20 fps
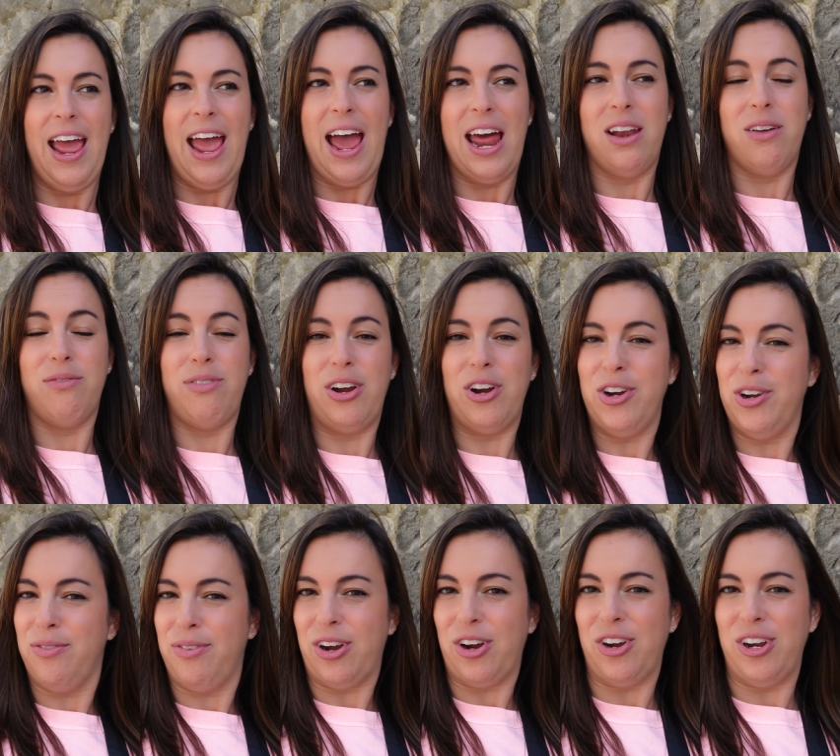And a
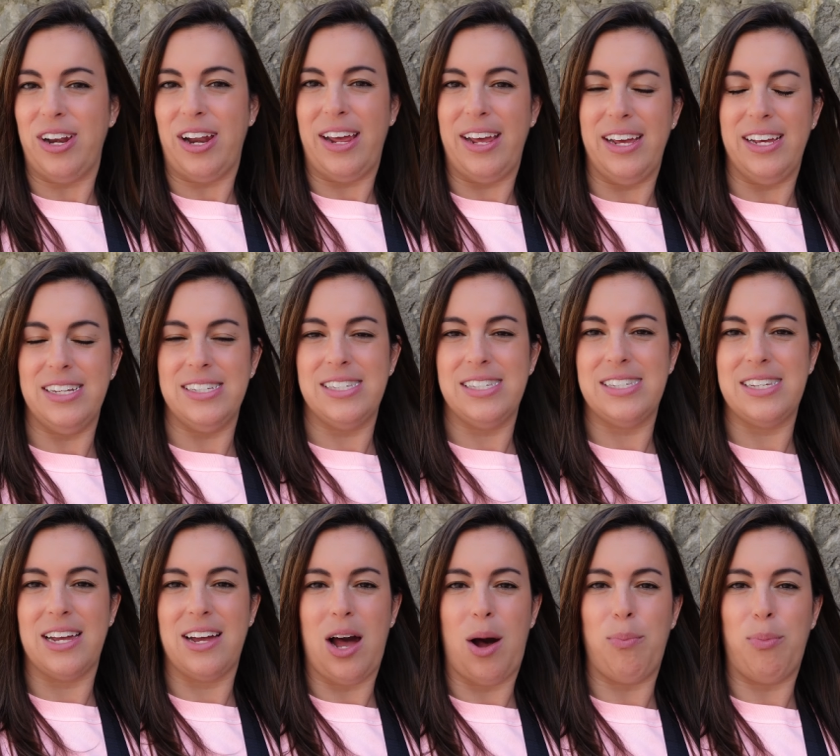very, very nice
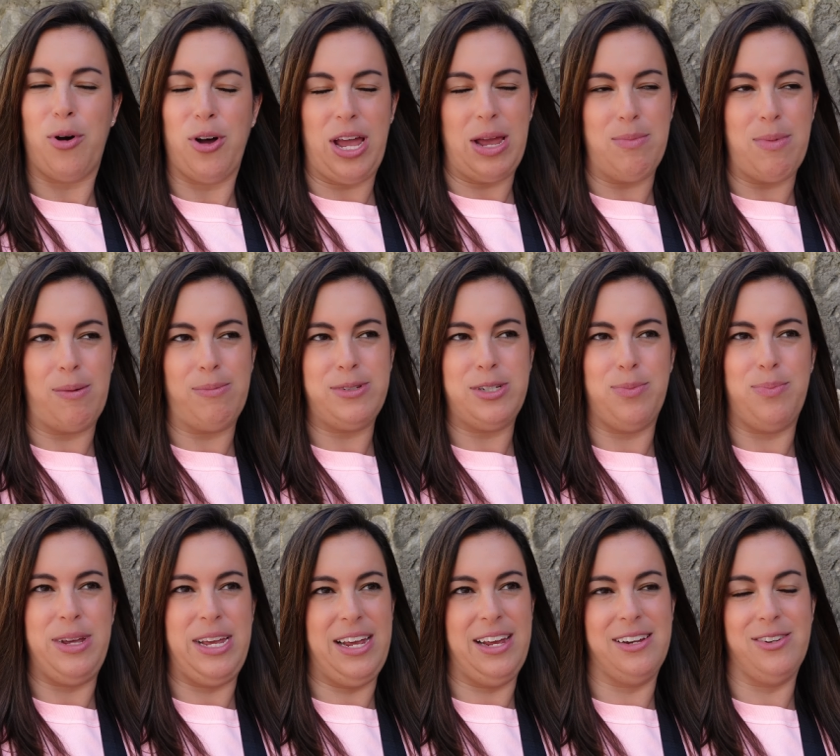couple came up to
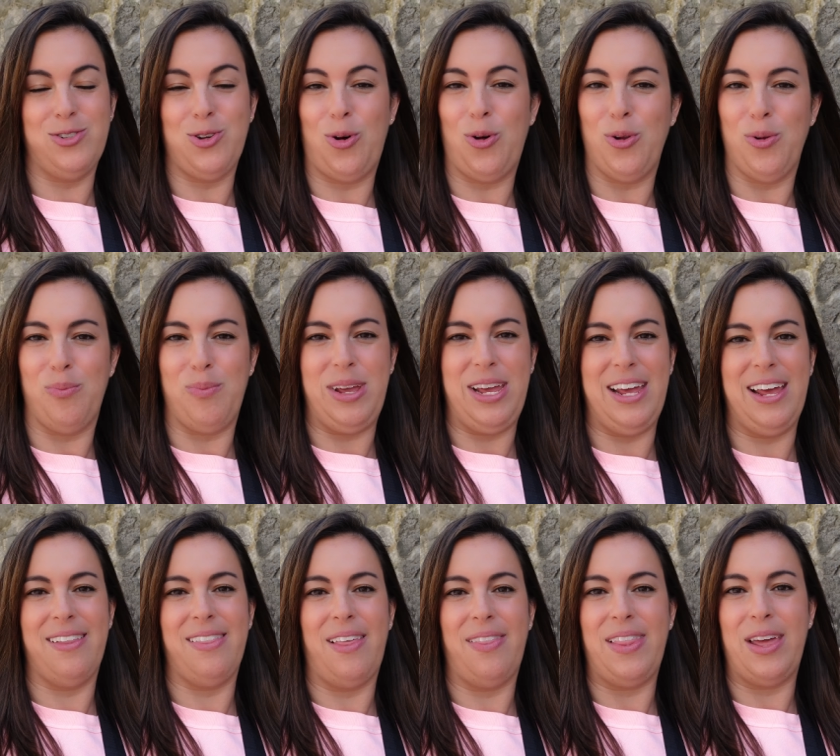me and told me,
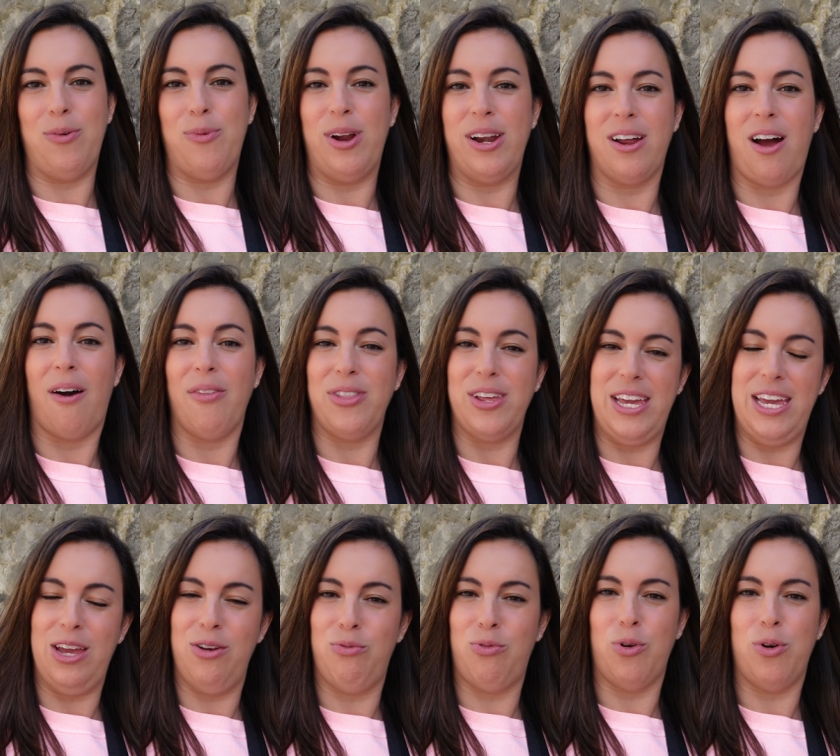and then they went and got the
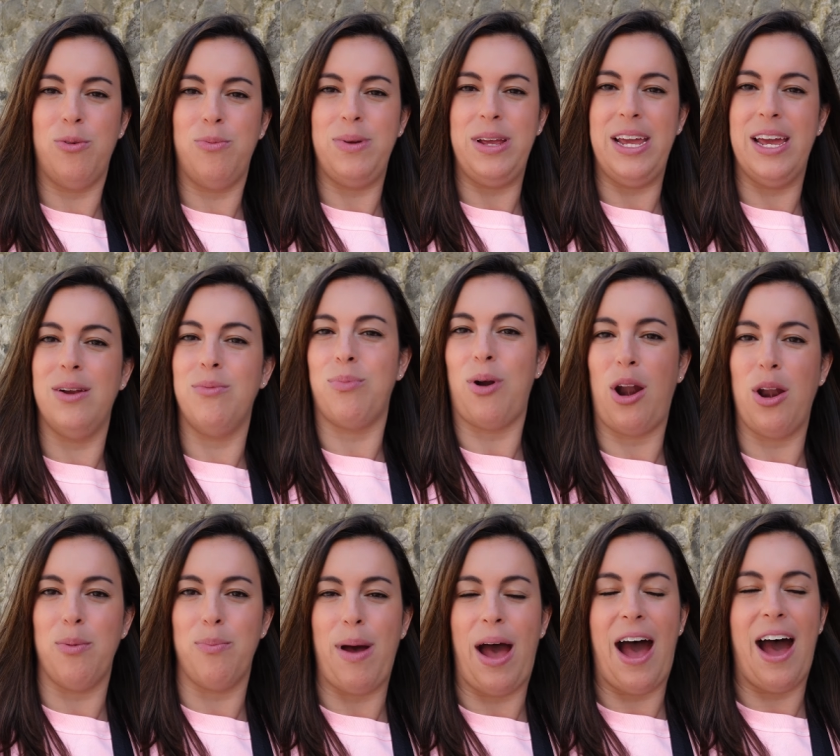key for me and brought
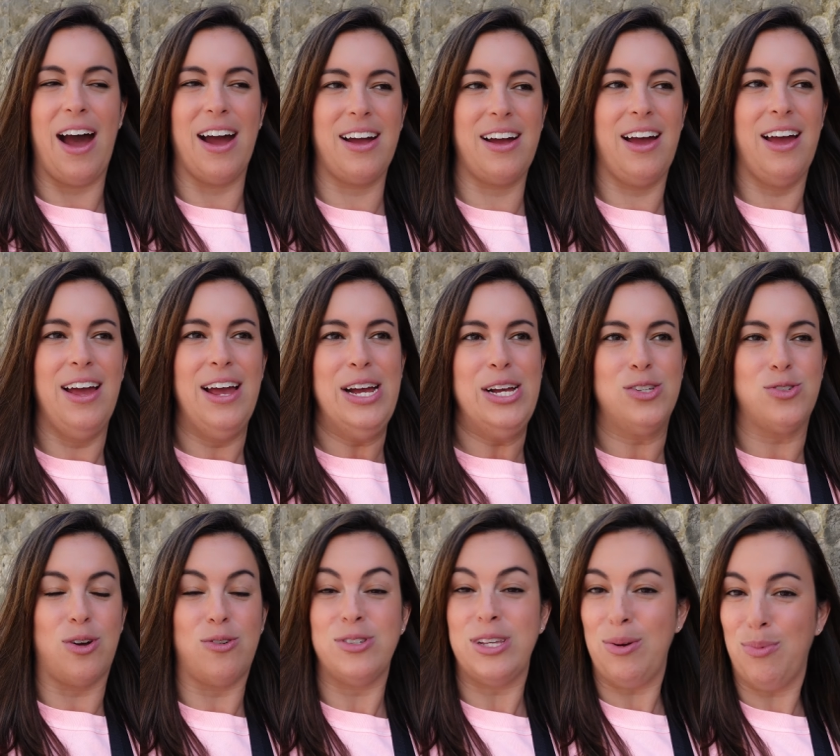it back.
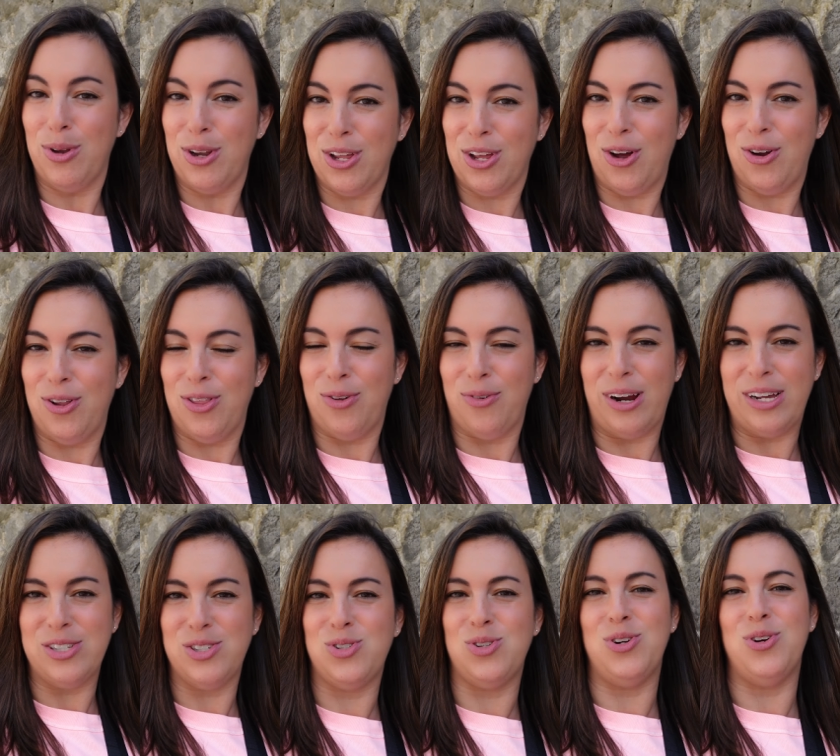So I was able to go to the
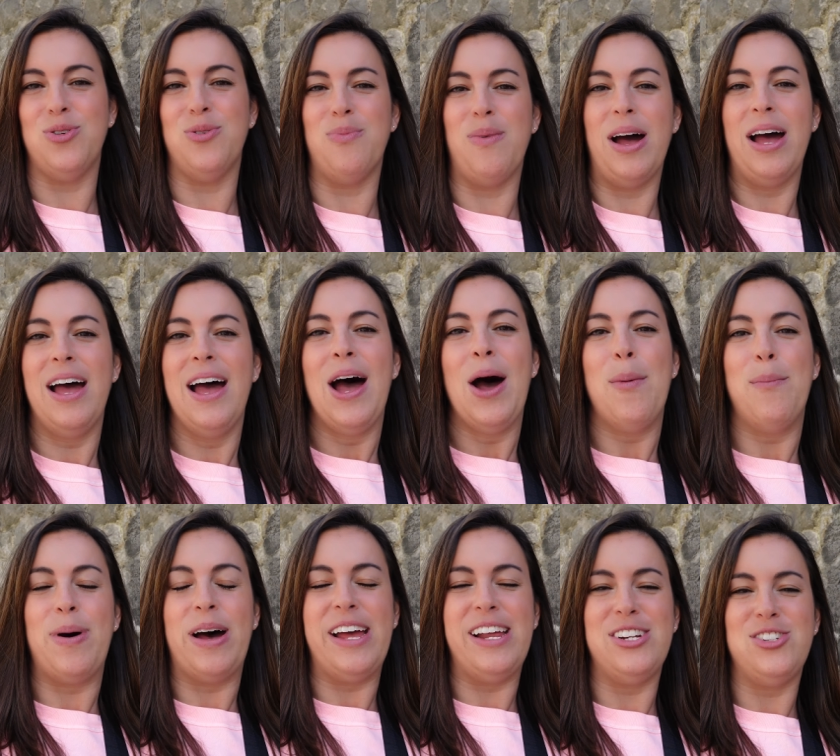restroom,
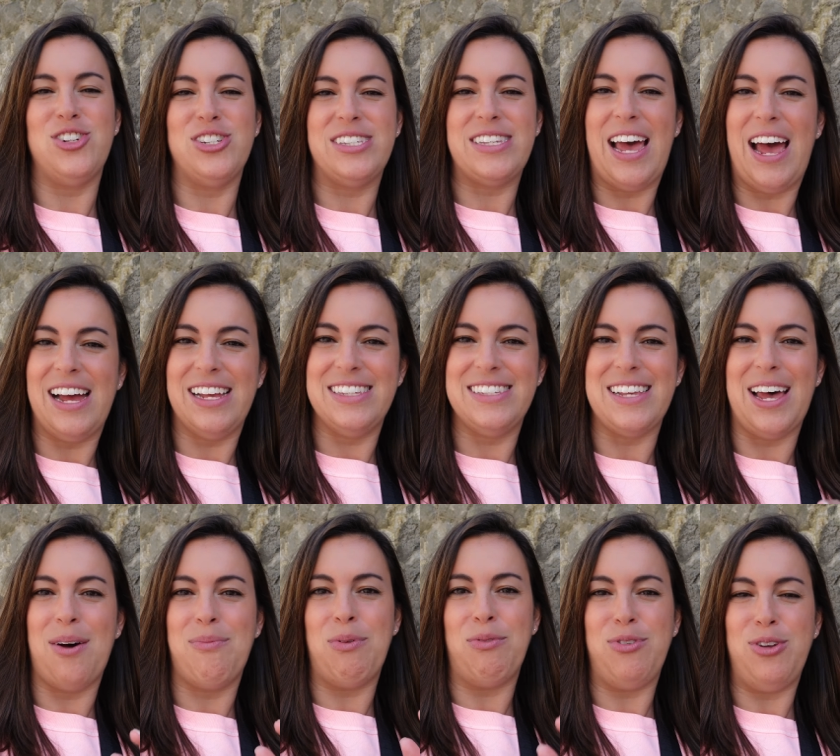but just a heads
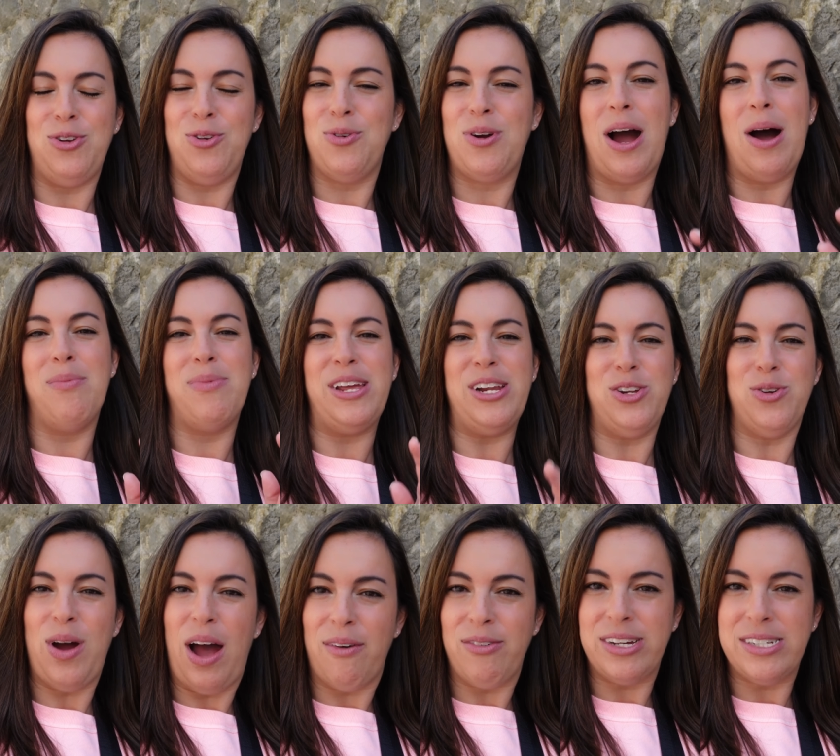up, if you do come, they do
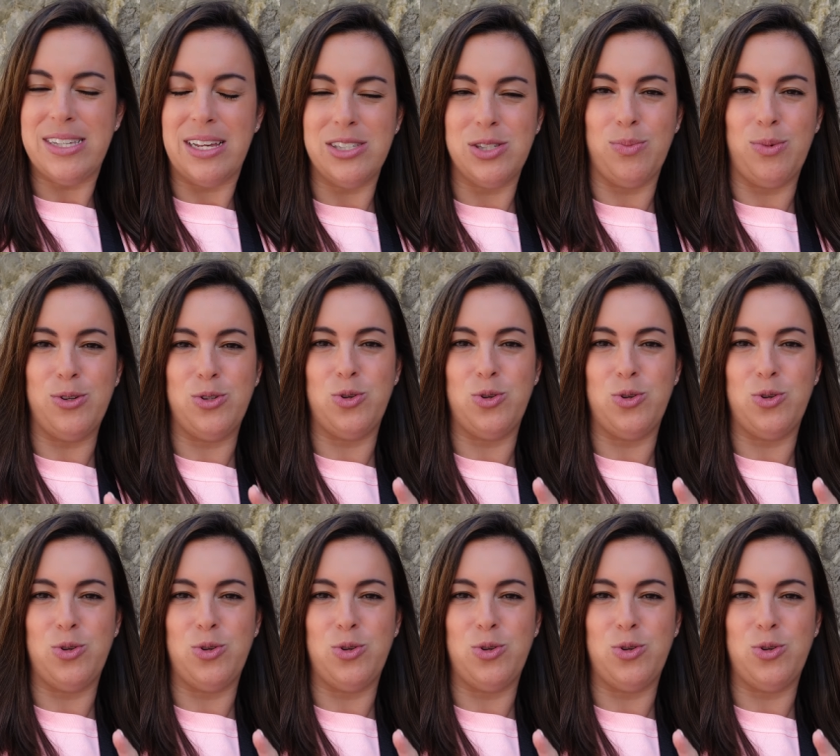have accessible